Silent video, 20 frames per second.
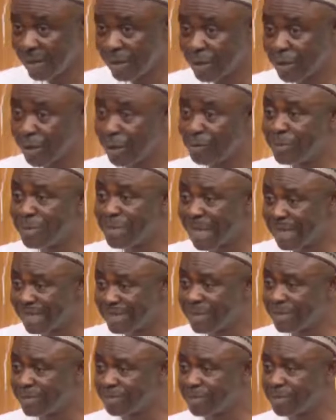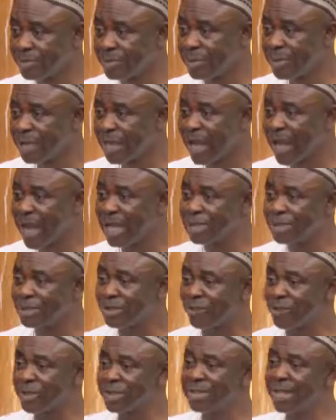the objectives are
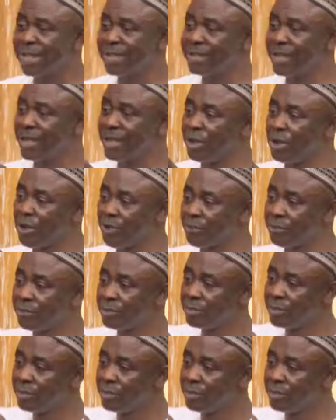sufficient enough